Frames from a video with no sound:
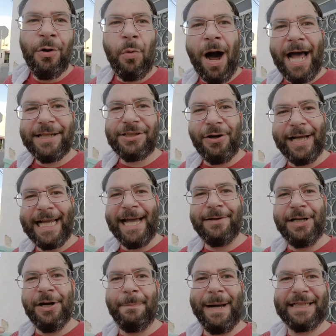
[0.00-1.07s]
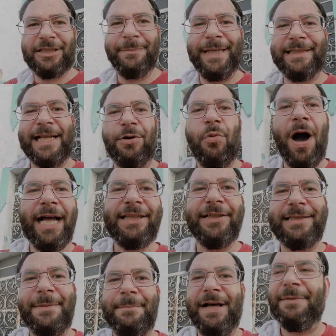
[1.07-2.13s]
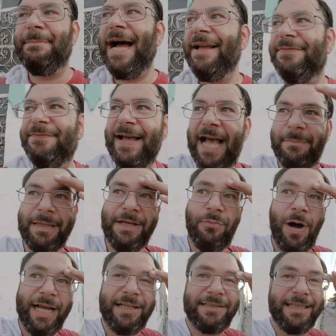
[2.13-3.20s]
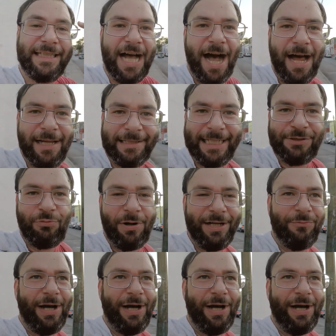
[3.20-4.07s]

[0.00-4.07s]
Why, so again you know back to me it's like why doesn't my, my family why doesn't the holidays what,